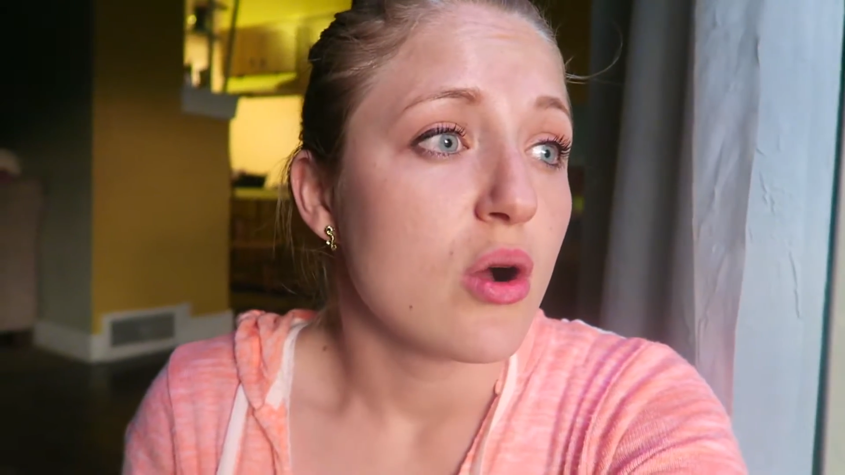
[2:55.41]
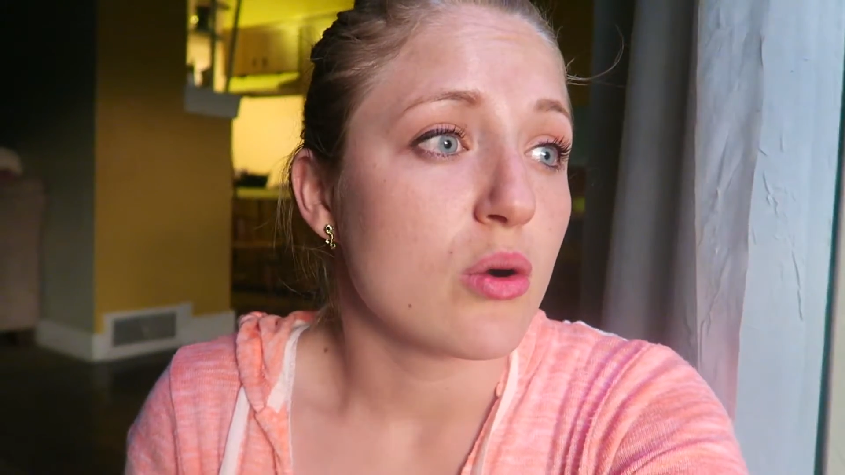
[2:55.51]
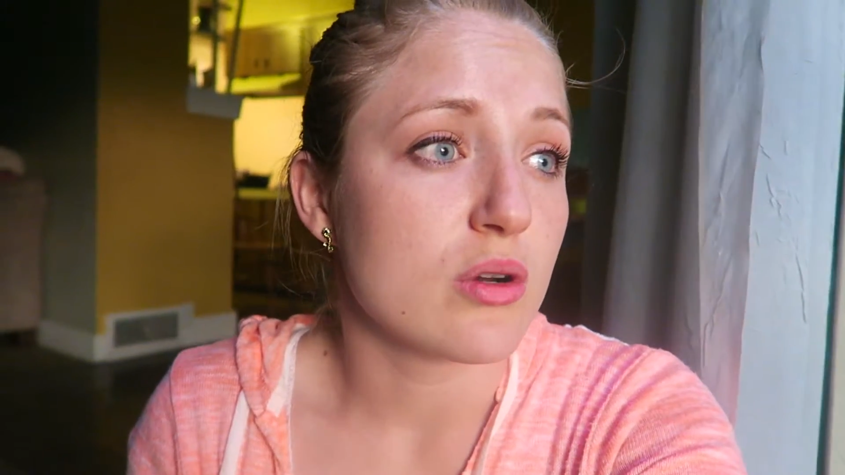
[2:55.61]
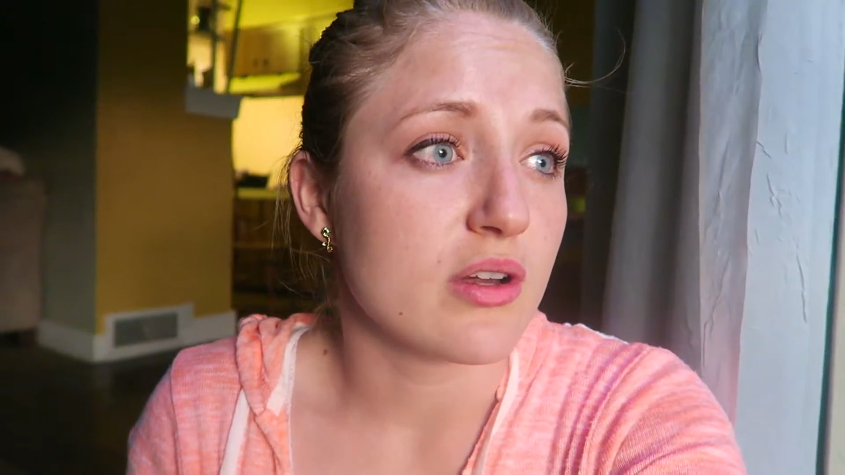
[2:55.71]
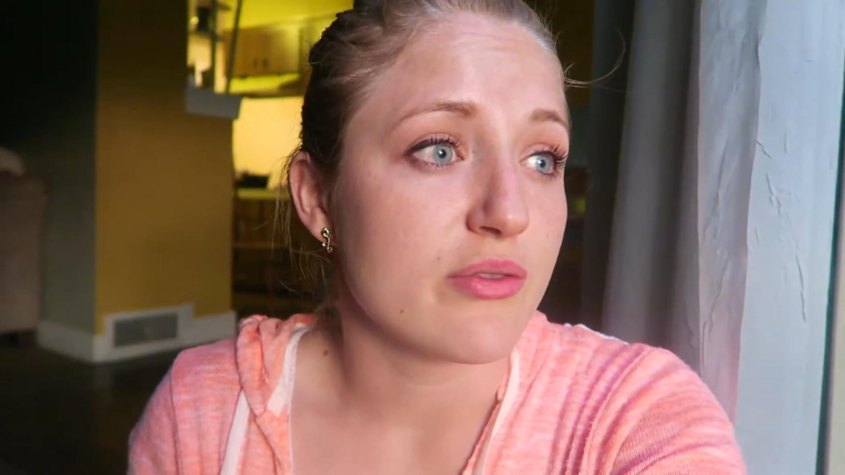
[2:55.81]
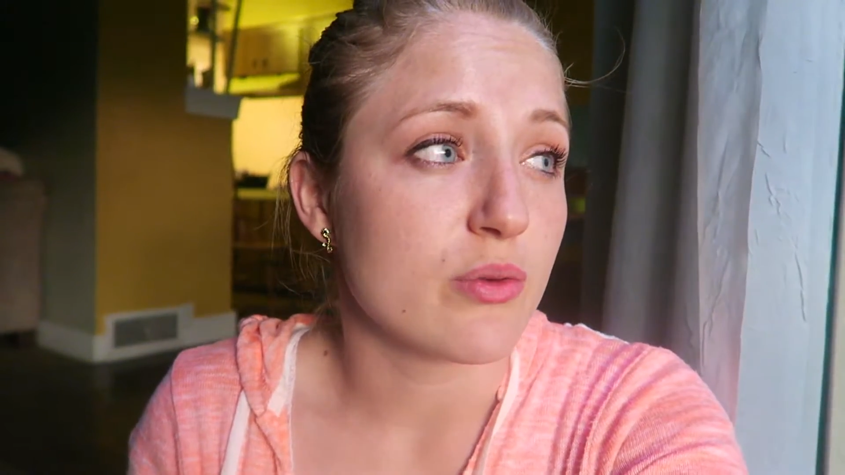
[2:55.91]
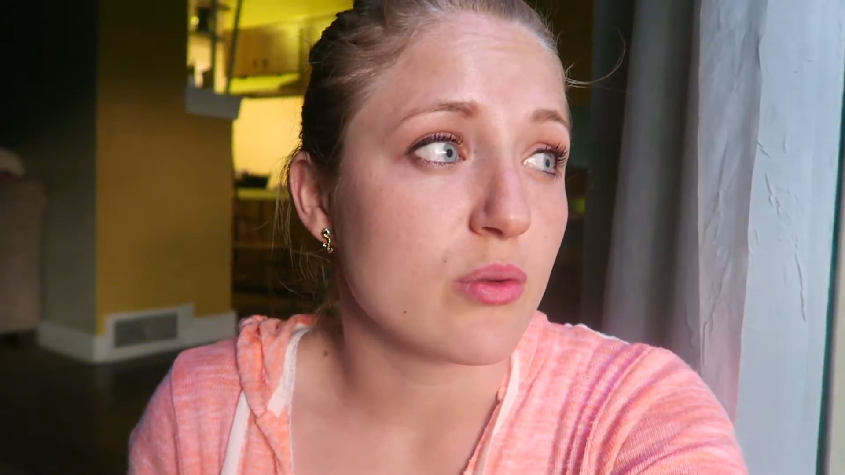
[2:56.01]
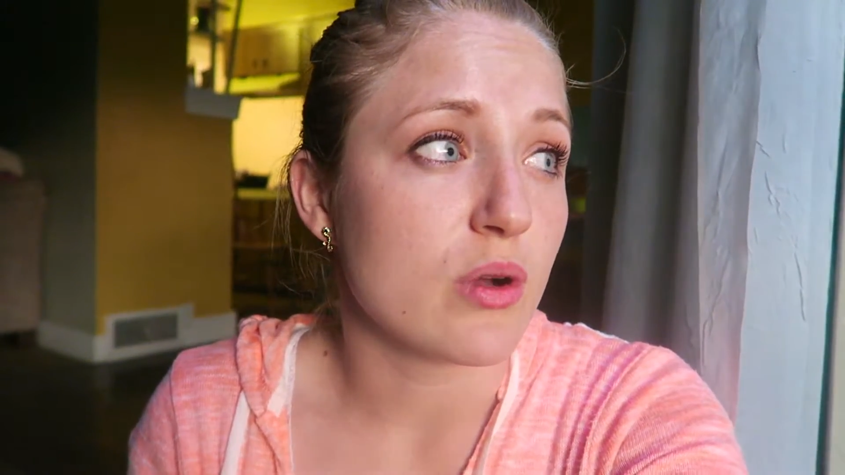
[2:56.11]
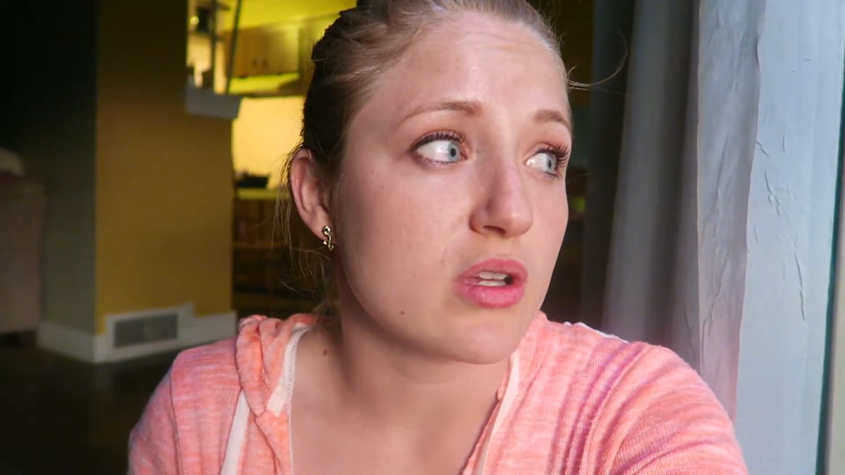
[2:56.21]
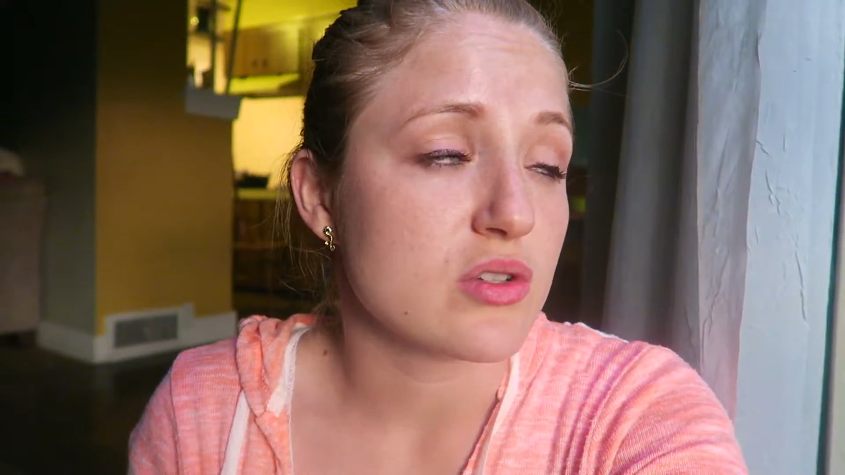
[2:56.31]
or if we
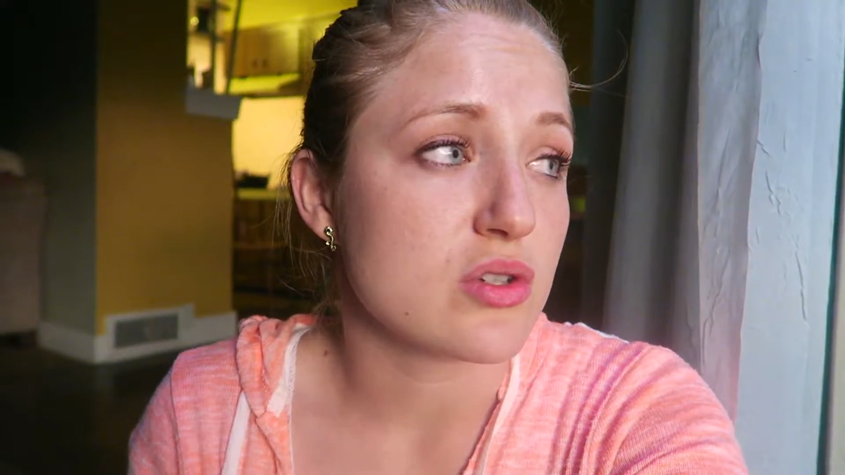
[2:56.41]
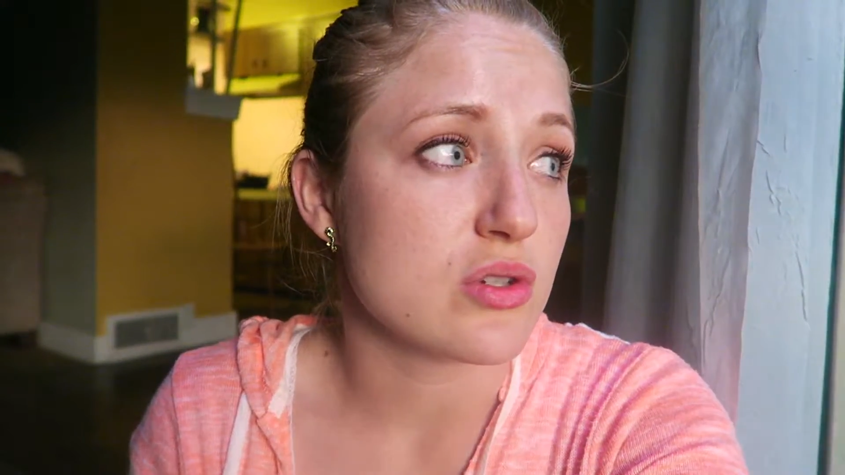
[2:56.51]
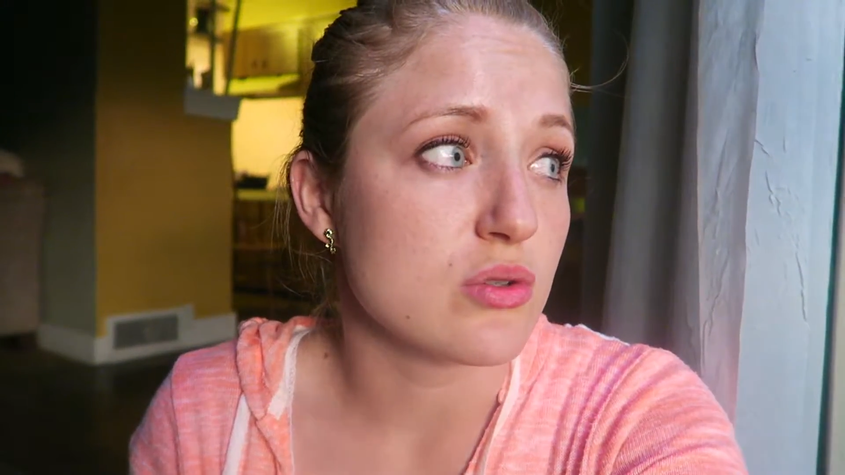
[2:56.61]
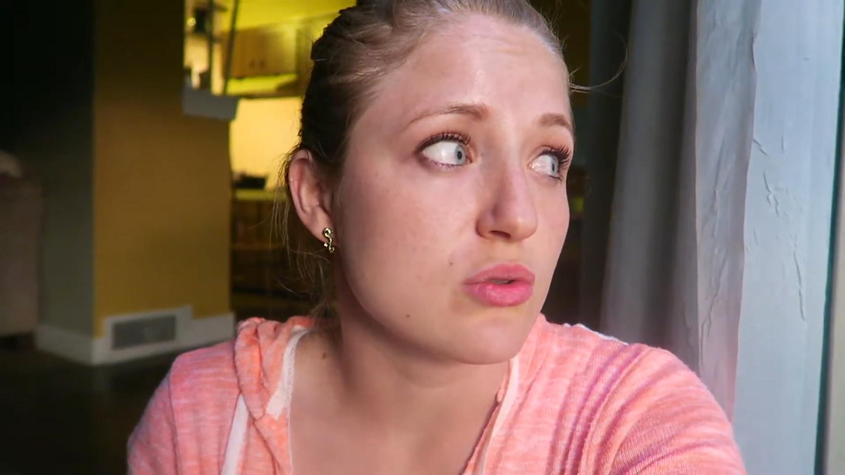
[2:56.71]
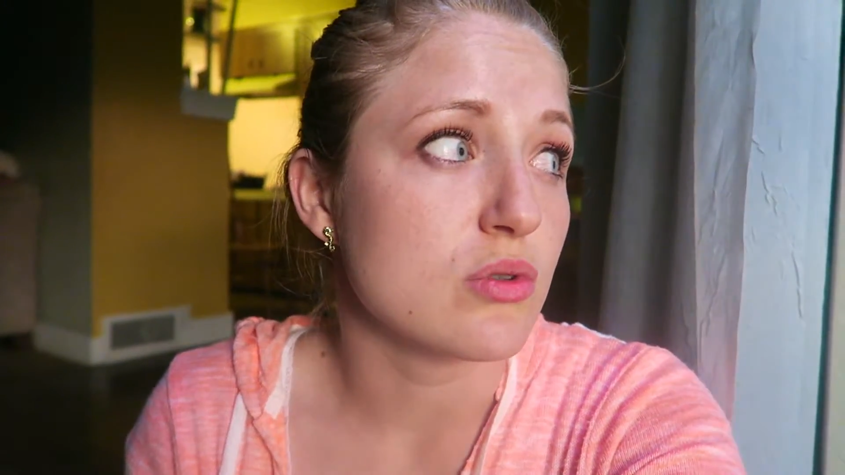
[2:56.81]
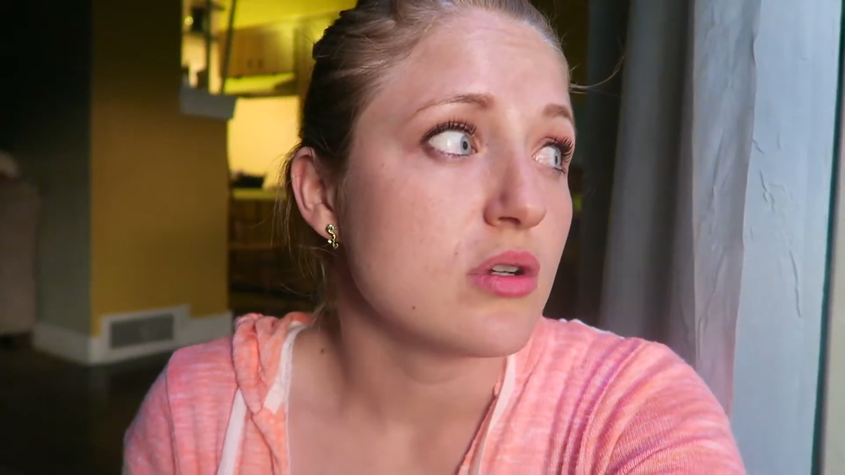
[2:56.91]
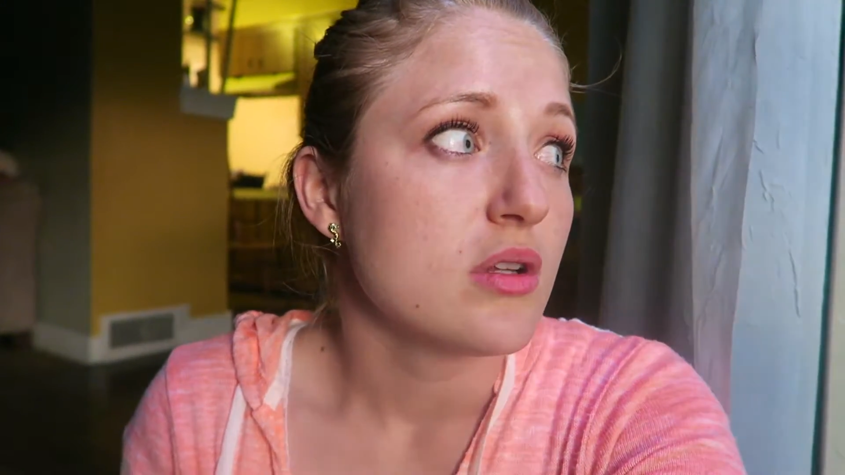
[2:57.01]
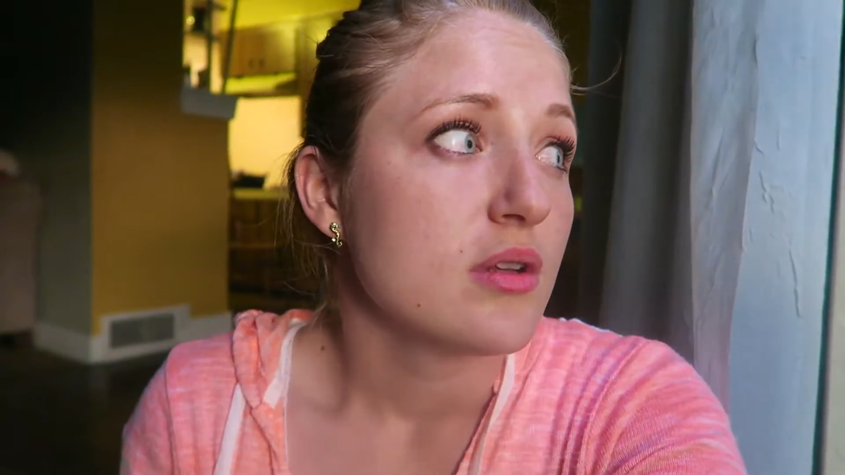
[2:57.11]
want to